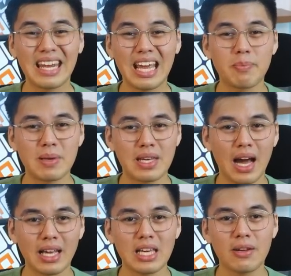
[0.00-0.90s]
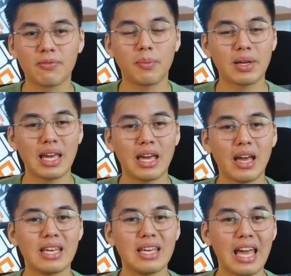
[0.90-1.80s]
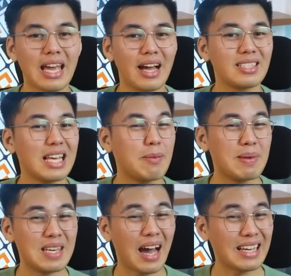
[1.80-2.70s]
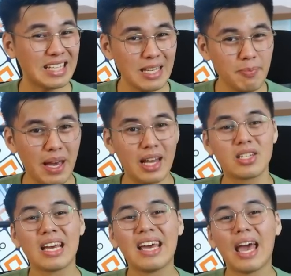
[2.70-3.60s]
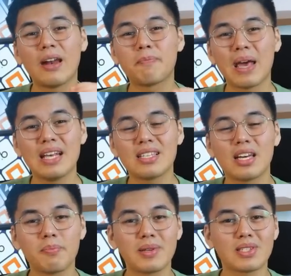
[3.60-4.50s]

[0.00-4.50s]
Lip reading: an API key from KIE AI's API key page and pasting it